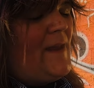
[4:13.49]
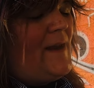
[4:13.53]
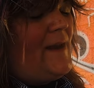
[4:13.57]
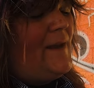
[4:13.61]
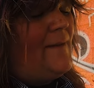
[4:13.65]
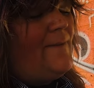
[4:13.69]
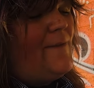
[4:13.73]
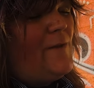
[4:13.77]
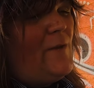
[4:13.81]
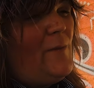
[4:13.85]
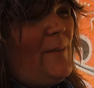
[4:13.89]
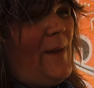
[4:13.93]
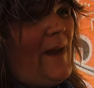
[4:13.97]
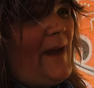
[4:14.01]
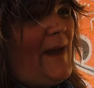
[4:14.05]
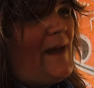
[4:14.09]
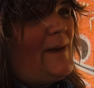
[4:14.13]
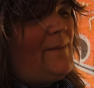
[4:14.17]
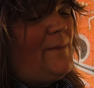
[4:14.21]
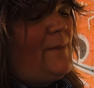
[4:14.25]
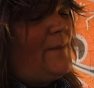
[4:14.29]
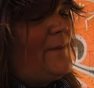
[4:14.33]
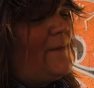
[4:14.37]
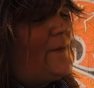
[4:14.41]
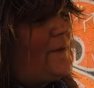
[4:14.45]
And I feel
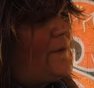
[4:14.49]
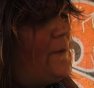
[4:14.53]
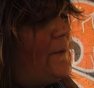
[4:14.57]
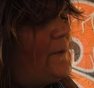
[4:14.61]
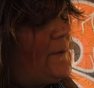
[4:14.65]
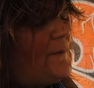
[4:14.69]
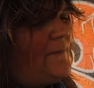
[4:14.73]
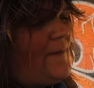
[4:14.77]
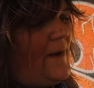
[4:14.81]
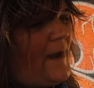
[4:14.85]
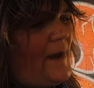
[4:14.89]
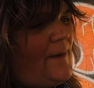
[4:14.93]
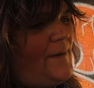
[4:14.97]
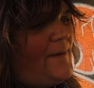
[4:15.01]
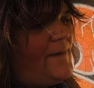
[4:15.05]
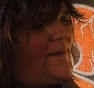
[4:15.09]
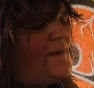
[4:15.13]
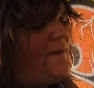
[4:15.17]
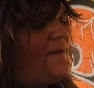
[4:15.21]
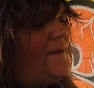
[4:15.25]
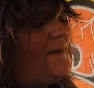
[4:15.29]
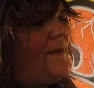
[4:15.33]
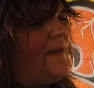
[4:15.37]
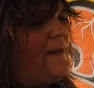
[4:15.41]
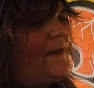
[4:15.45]
bad, but with the coronavirus and
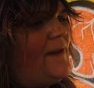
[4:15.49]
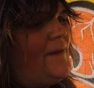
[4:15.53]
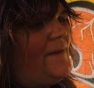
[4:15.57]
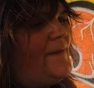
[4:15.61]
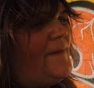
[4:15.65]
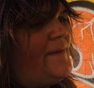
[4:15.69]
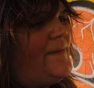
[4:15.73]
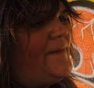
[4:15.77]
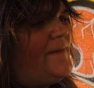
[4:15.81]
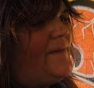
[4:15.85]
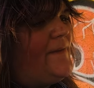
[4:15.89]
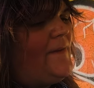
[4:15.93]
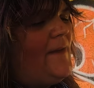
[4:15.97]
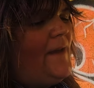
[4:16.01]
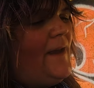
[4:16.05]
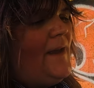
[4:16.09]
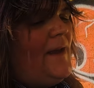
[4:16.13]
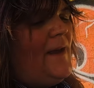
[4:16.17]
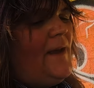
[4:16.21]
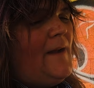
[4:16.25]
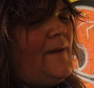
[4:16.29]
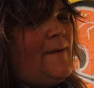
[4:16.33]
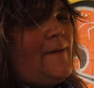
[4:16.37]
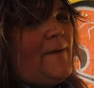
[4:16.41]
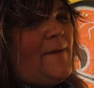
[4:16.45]
everything else,
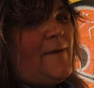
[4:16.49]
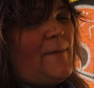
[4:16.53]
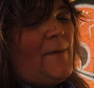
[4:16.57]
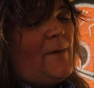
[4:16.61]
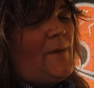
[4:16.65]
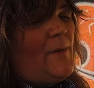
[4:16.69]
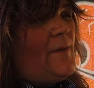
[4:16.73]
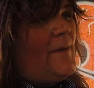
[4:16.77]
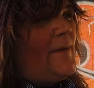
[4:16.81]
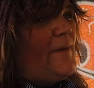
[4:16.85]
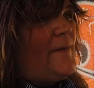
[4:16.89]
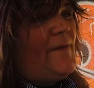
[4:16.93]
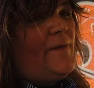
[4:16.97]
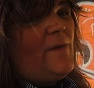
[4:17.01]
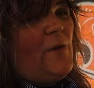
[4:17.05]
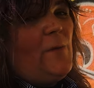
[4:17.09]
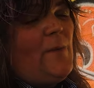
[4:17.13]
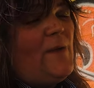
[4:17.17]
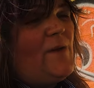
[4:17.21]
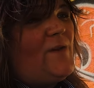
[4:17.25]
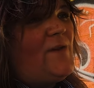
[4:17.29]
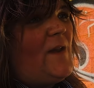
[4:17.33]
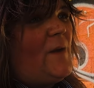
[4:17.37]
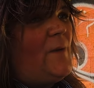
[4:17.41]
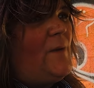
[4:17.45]
there's been only so
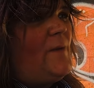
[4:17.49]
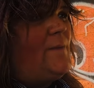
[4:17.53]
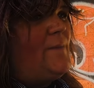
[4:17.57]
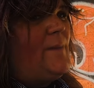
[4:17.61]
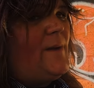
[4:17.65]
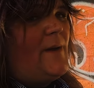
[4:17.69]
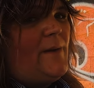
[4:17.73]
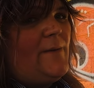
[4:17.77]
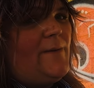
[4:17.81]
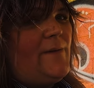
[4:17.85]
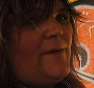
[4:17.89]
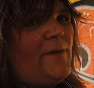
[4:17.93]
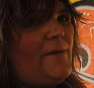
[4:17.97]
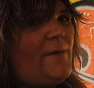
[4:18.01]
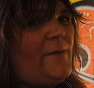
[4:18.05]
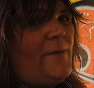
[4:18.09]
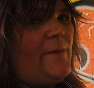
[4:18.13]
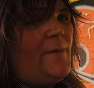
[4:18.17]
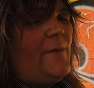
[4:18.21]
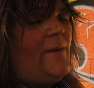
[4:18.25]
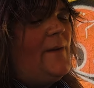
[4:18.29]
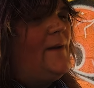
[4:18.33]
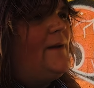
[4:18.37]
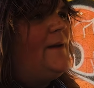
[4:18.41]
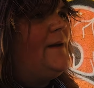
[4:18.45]
much that we've been able to do.
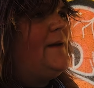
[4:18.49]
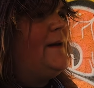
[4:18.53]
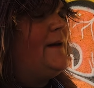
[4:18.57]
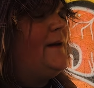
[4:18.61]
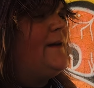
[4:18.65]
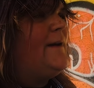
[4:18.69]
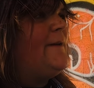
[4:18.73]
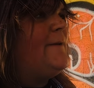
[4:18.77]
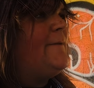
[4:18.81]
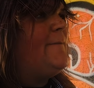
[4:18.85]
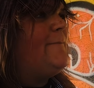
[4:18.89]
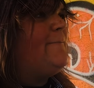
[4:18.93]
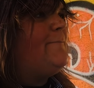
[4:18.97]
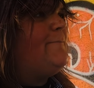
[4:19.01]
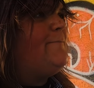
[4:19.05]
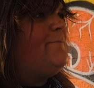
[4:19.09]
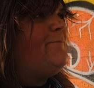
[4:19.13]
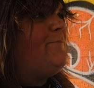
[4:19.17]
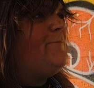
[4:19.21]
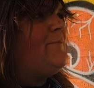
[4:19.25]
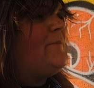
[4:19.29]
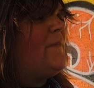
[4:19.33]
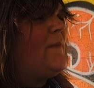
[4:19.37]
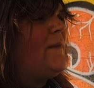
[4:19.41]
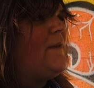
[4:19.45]
Um,
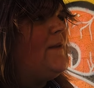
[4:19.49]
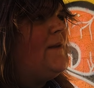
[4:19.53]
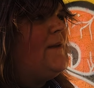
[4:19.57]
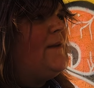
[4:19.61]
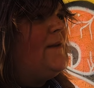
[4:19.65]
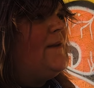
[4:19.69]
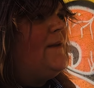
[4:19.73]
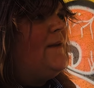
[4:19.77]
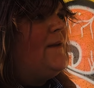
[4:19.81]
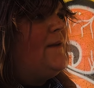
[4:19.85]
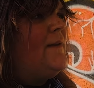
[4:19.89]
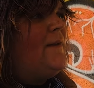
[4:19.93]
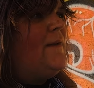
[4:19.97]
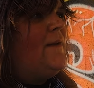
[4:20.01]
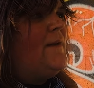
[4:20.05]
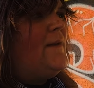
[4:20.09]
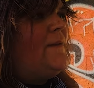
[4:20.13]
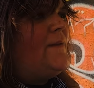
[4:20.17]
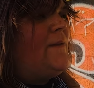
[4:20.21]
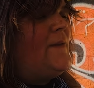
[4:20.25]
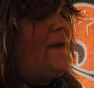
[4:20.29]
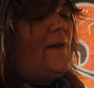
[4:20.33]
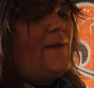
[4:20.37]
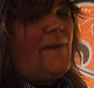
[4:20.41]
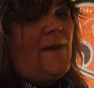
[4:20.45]

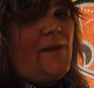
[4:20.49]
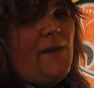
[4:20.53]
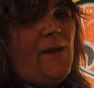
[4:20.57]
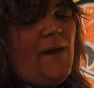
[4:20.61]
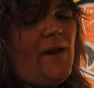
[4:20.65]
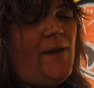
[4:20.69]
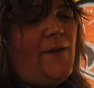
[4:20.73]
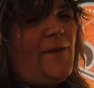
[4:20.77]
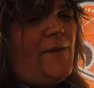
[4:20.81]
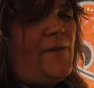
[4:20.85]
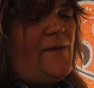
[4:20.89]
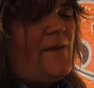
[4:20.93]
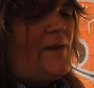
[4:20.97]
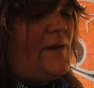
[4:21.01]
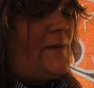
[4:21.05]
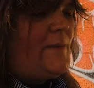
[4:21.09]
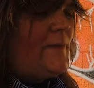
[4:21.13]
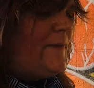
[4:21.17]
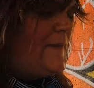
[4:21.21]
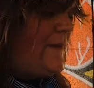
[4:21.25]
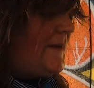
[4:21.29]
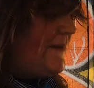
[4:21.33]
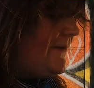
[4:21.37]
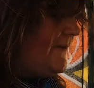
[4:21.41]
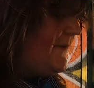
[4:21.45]
So yeah, thank you guys for sticking
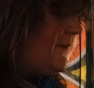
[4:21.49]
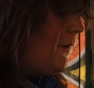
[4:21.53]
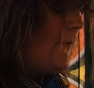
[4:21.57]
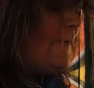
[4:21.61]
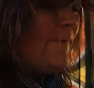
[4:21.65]
with us.